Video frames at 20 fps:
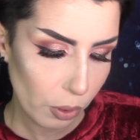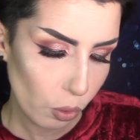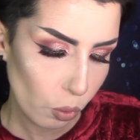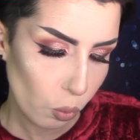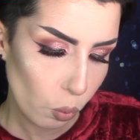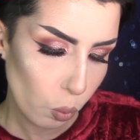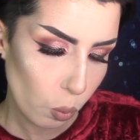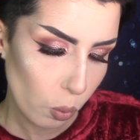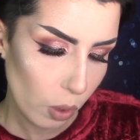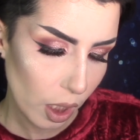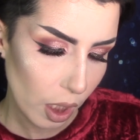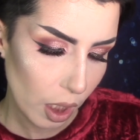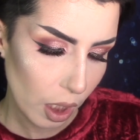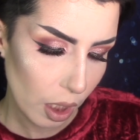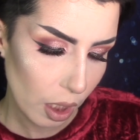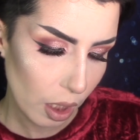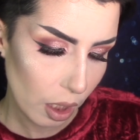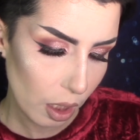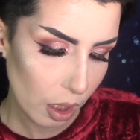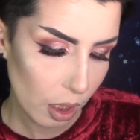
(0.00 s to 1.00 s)

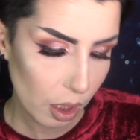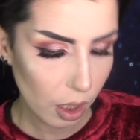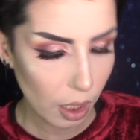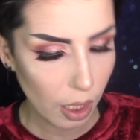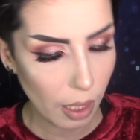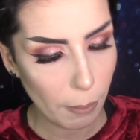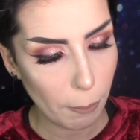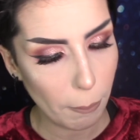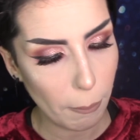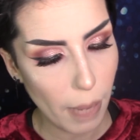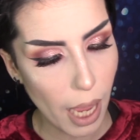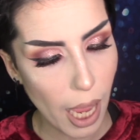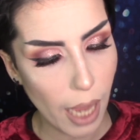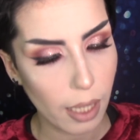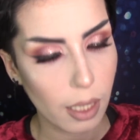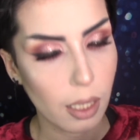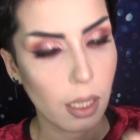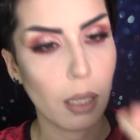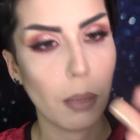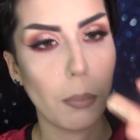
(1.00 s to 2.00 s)
with a
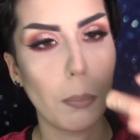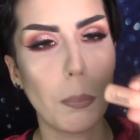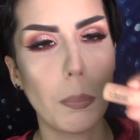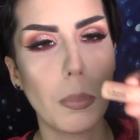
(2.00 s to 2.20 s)
MAC